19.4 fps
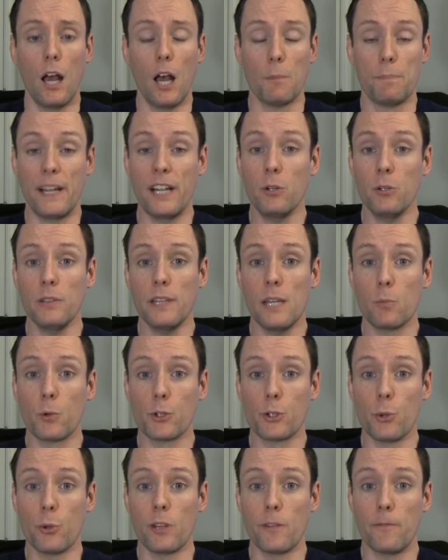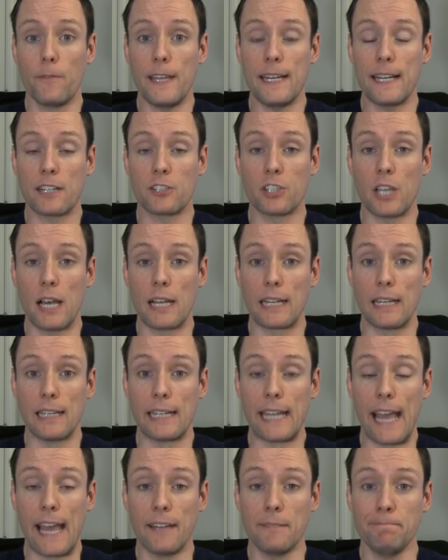Apparently, we're doing the Phoenix Saga
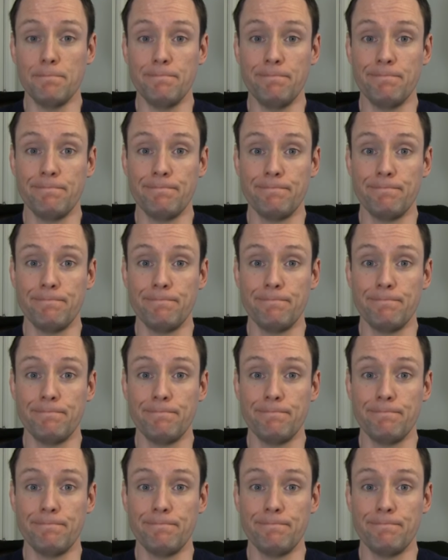again.